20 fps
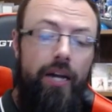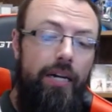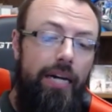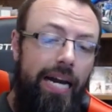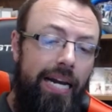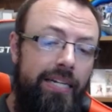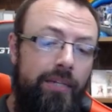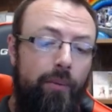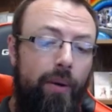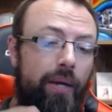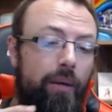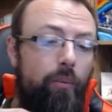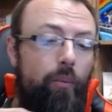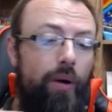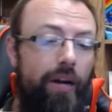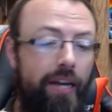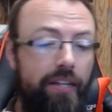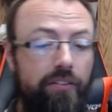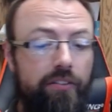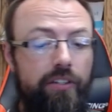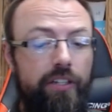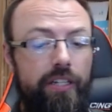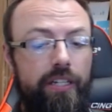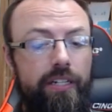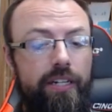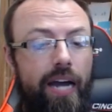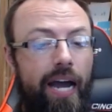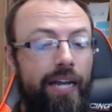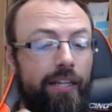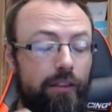Anyway, what I did,
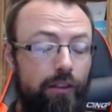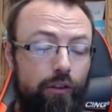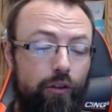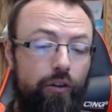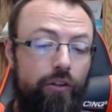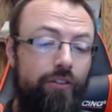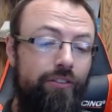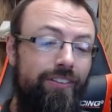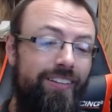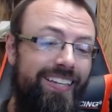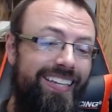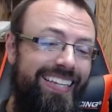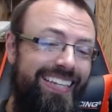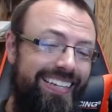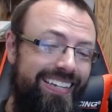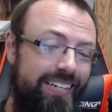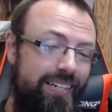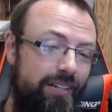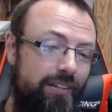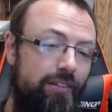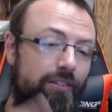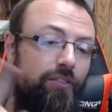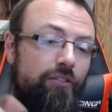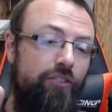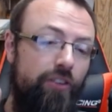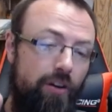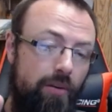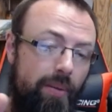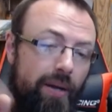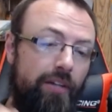I looked in
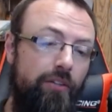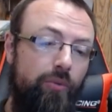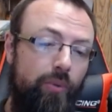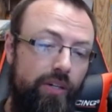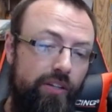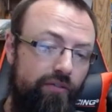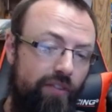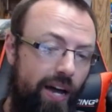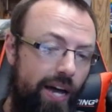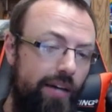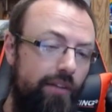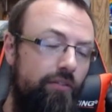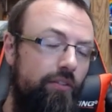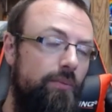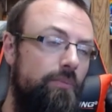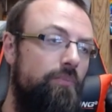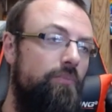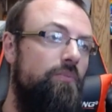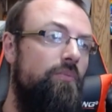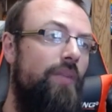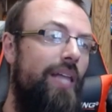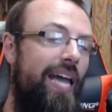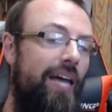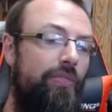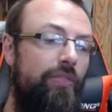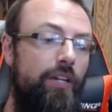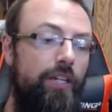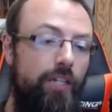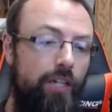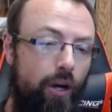Jeremiah 25 at
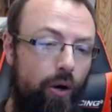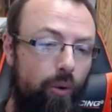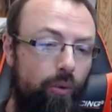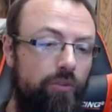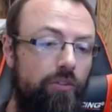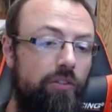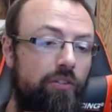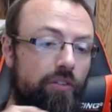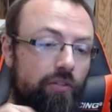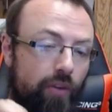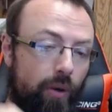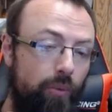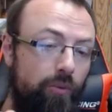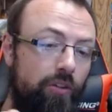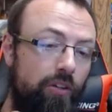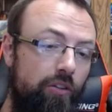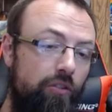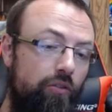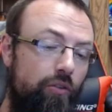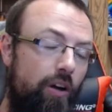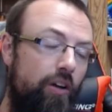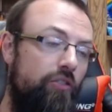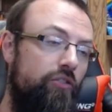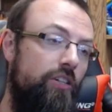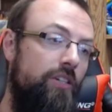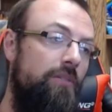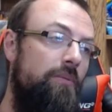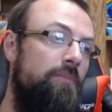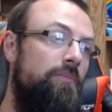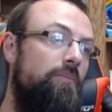the note, devote to
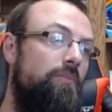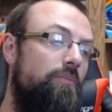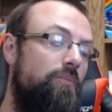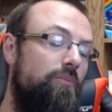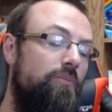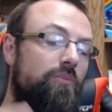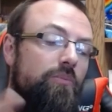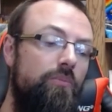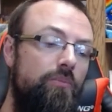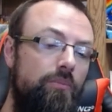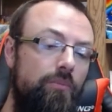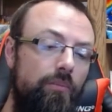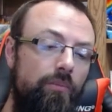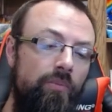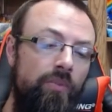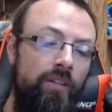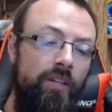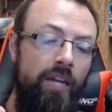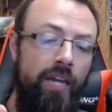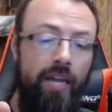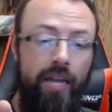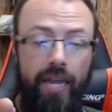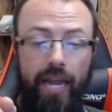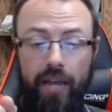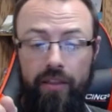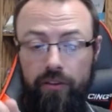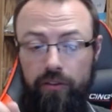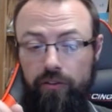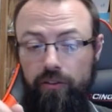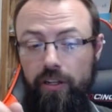destruction,
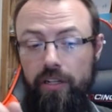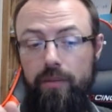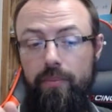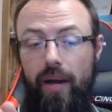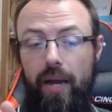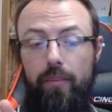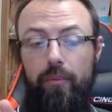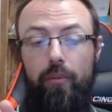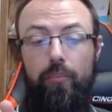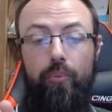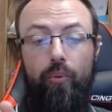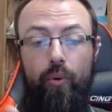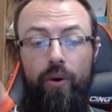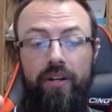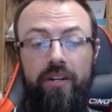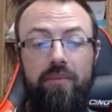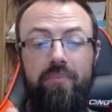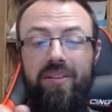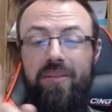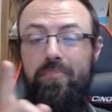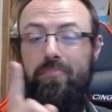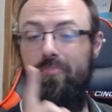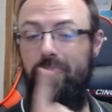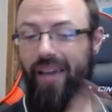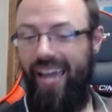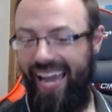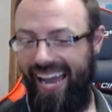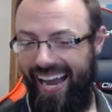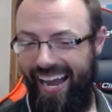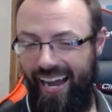and the study Bible pointed me
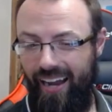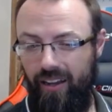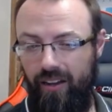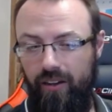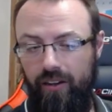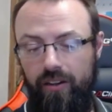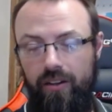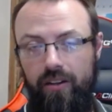back